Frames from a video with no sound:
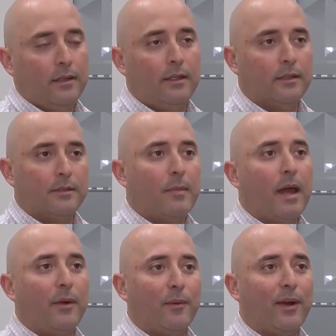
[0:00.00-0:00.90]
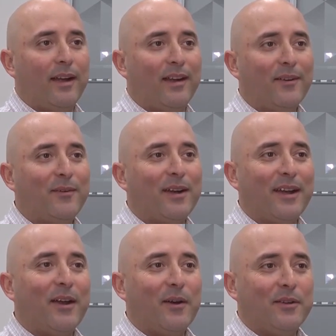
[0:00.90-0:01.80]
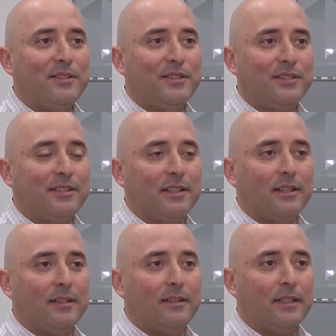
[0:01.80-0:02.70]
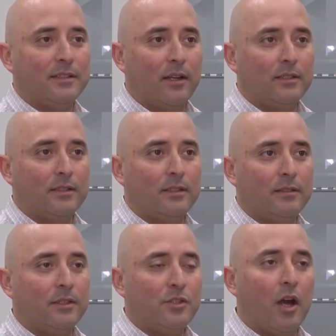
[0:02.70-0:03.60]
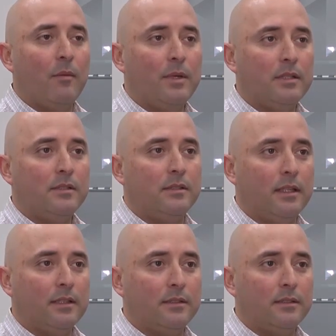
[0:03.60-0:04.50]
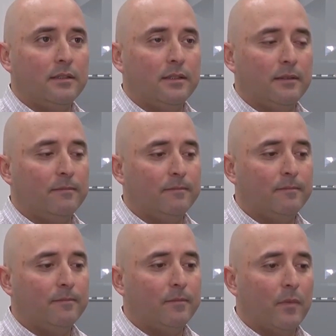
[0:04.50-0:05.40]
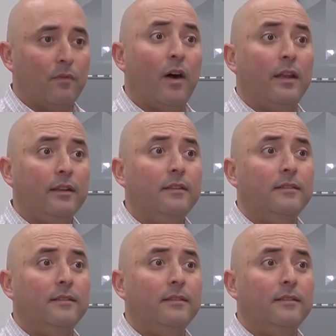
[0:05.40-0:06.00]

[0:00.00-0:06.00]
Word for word: it doesn't matter where where I go. It's just uh, as long as the, the job is is fun.